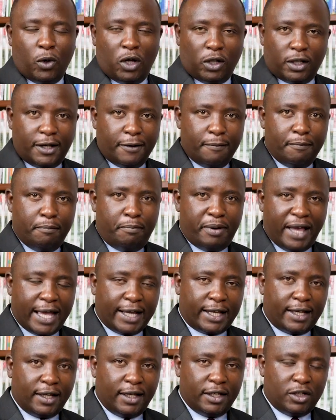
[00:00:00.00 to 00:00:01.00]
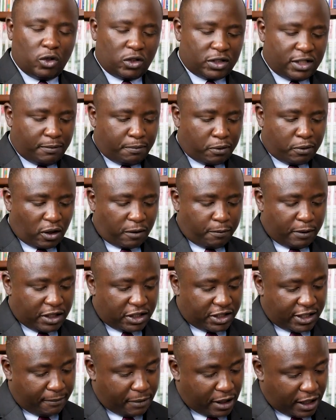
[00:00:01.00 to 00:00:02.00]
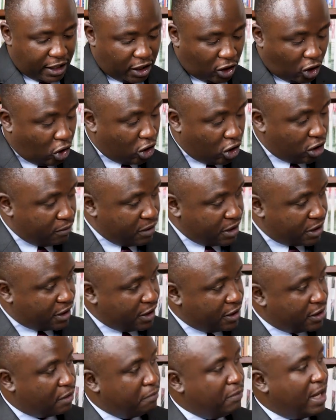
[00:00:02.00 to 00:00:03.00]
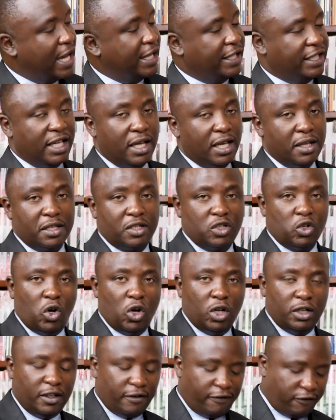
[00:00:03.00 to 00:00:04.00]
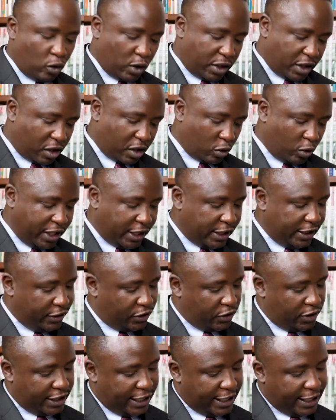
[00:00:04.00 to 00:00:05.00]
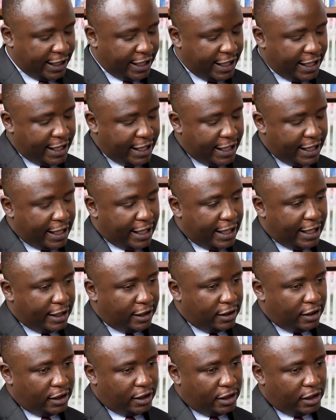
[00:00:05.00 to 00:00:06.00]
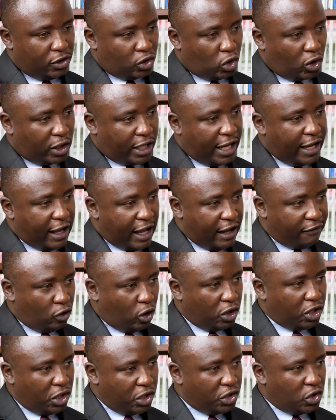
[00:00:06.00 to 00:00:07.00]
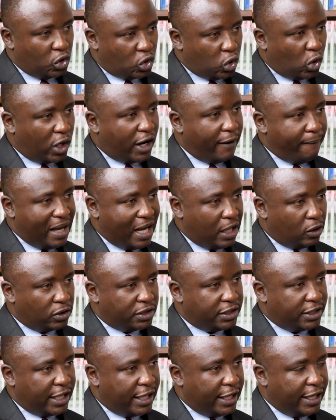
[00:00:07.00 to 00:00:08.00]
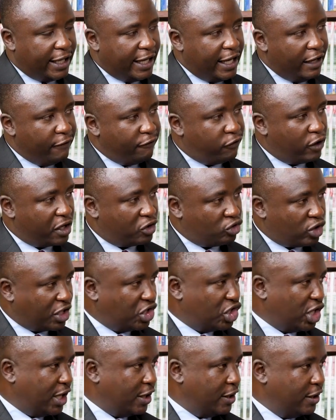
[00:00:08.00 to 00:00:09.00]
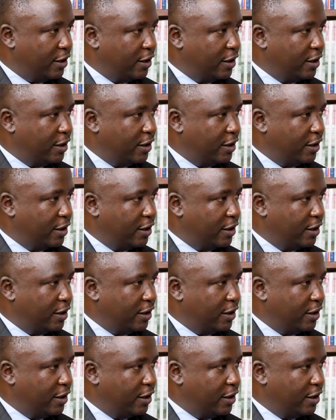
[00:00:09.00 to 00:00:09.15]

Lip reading: Welcome back. Dr. Professor Chitambara, an economist, is my guest on the Focus Weekly today. Doc, I've not heard you talk about infrastructure